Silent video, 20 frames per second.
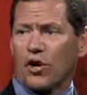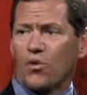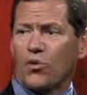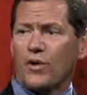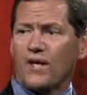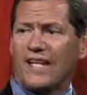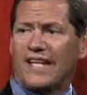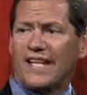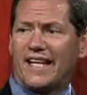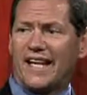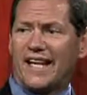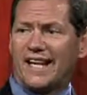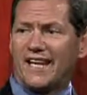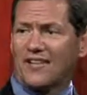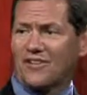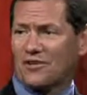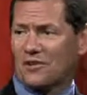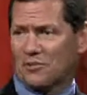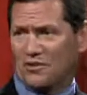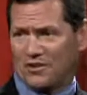we can't
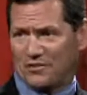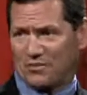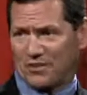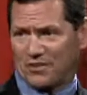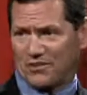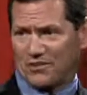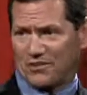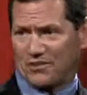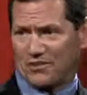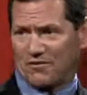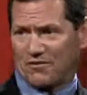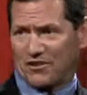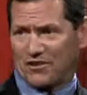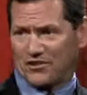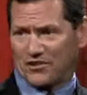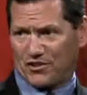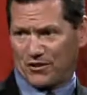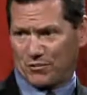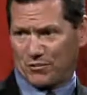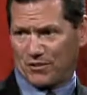do as much
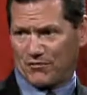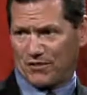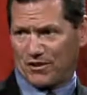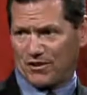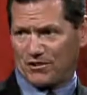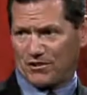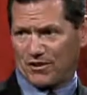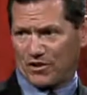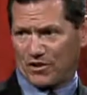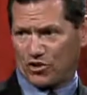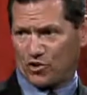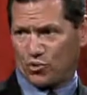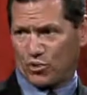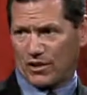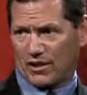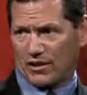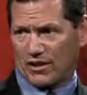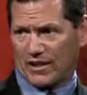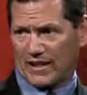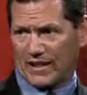intervention and prevention as
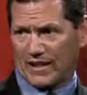we'd like.